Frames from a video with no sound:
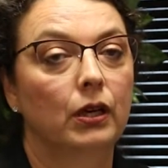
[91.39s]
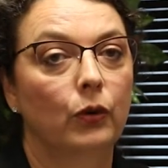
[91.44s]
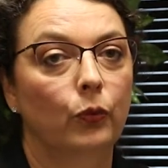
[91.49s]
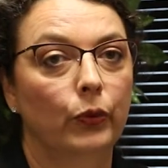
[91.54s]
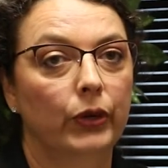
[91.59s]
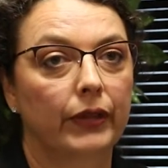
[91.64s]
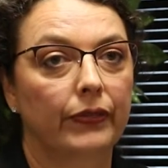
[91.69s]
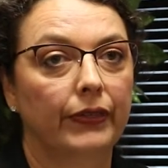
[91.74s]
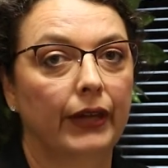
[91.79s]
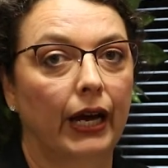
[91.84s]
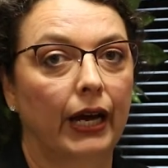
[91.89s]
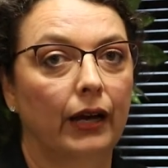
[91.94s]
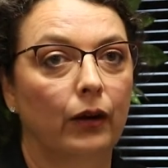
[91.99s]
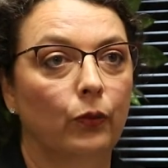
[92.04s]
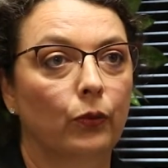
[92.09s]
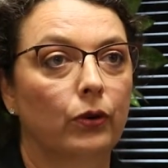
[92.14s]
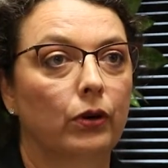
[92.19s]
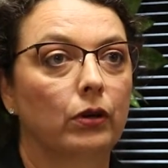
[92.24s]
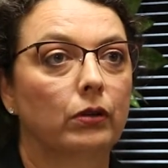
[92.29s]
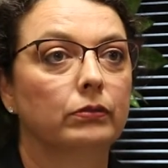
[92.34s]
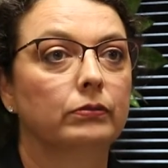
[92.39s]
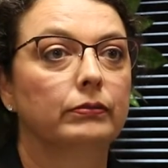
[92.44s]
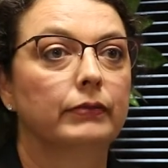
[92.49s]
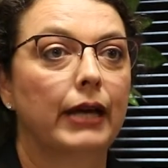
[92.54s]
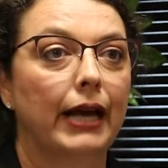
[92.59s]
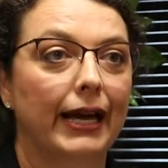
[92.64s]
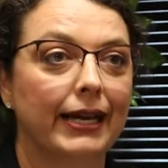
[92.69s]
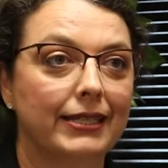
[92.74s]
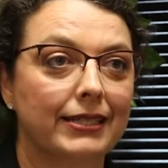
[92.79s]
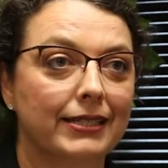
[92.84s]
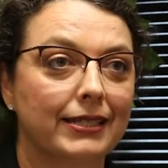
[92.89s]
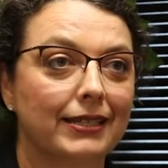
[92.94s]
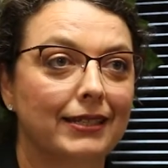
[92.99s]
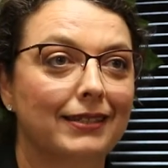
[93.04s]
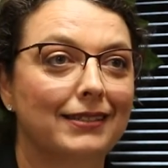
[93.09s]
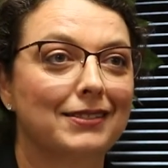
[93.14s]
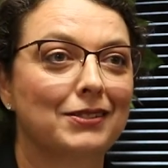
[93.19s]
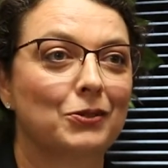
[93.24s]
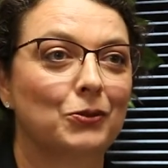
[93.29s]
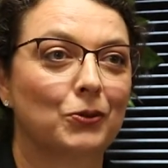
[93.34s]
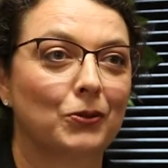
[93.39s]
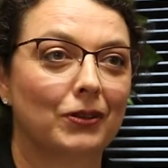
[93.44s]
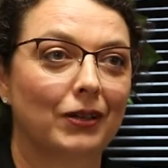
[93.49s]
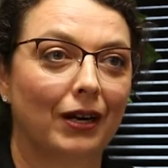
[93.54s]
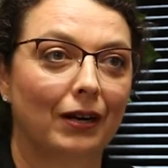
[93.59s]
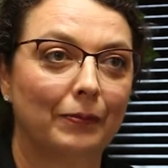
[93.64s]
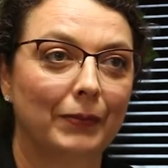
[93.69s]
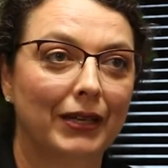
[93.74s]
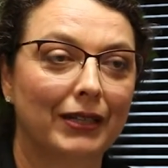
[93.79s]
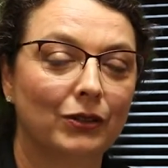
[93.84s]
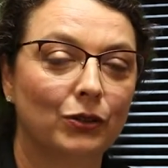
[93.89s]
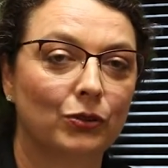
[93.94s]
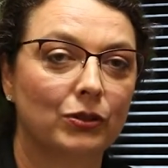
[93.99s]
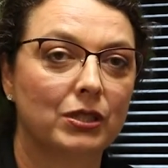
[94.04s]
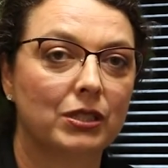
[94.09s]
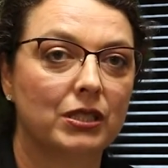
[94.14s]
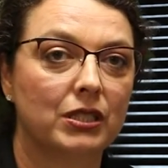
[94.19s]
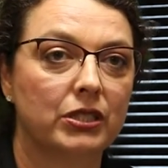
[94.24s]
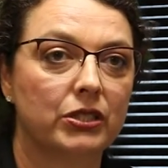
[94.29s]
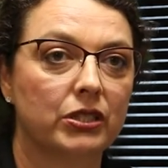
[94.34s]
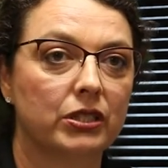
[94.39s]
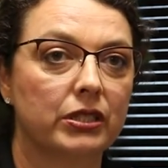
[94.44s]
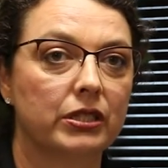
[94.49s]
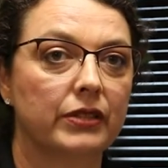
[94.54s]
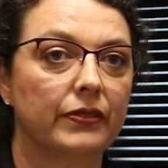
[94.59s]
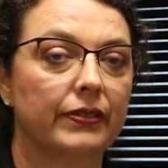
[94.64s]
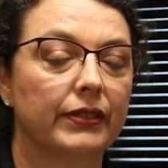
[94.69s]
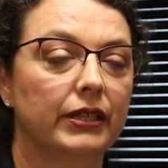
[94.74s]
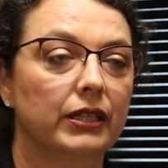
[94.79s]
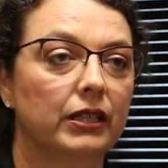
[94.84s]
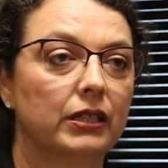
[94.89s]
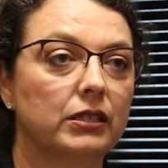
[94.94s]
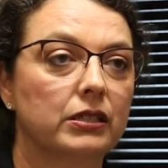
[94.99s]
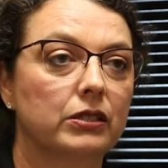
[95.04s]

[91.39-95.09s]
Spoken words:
with our assets or our medical decisions and things.